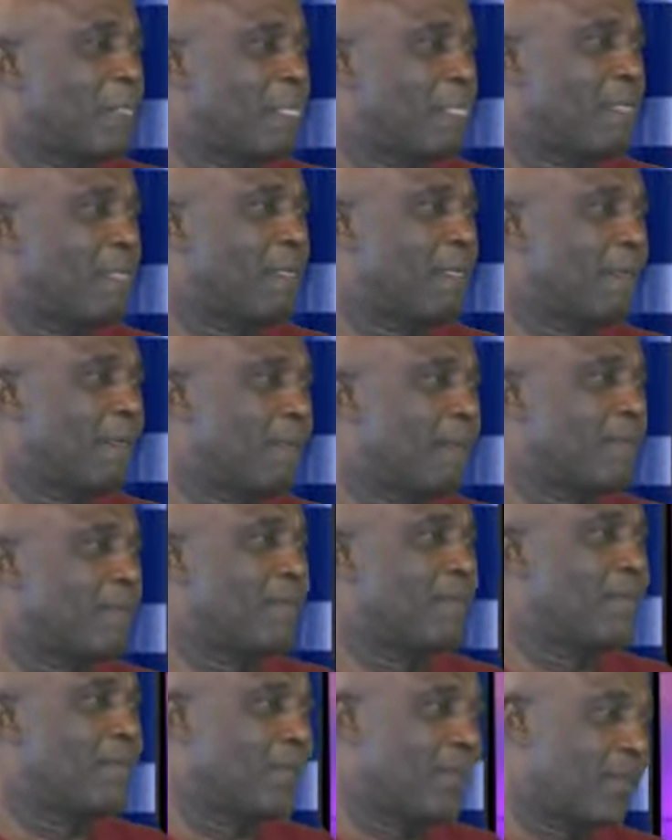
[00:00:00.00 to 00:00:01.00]
details
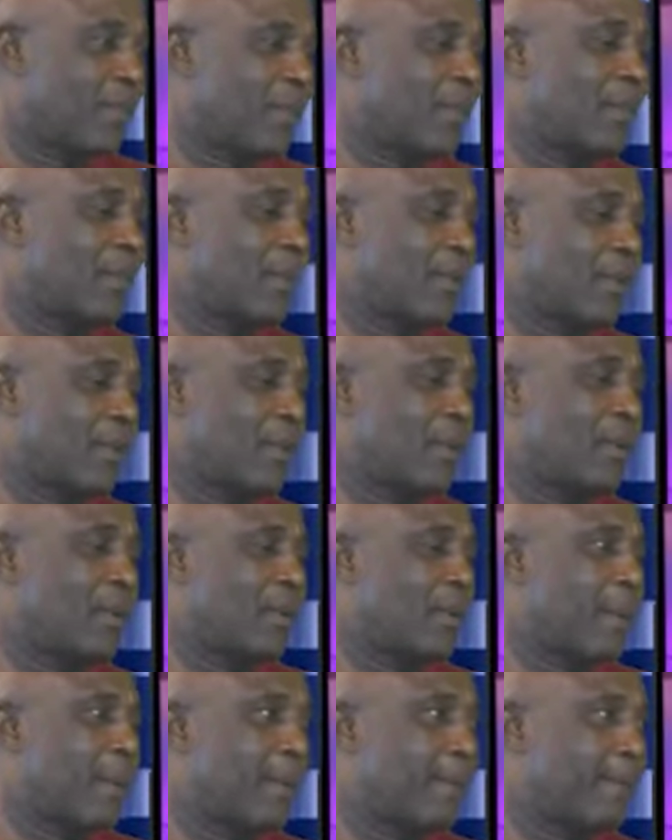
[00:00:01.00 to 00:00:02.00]
of the entire speech, now
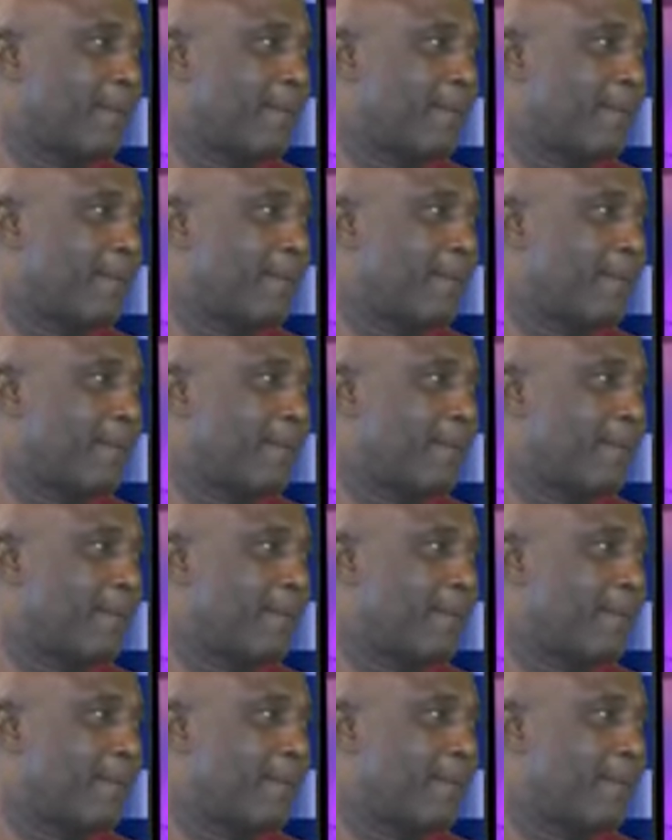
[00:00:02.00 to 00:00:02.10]
let's